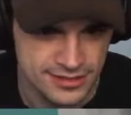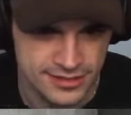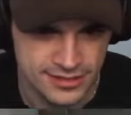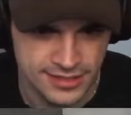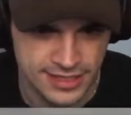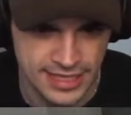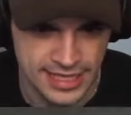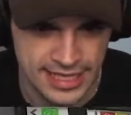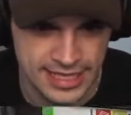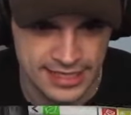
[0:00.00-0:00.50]

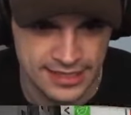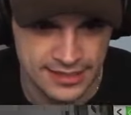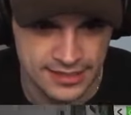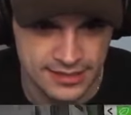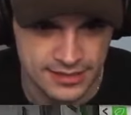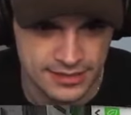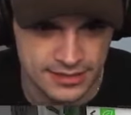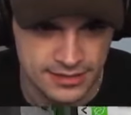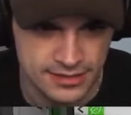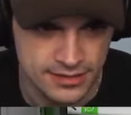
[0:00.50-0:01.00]
okay.
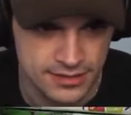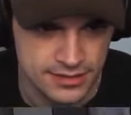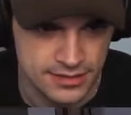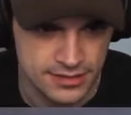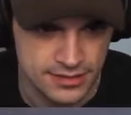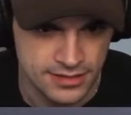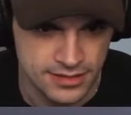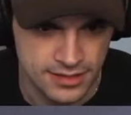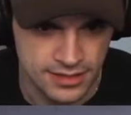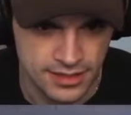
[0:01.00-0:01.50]

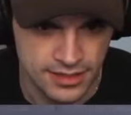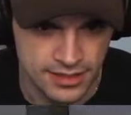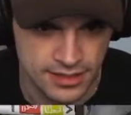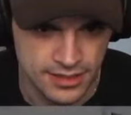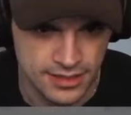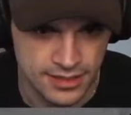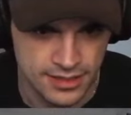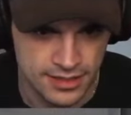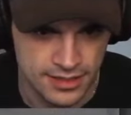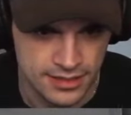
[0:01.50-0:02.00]

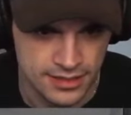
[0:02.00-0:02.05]
Uh...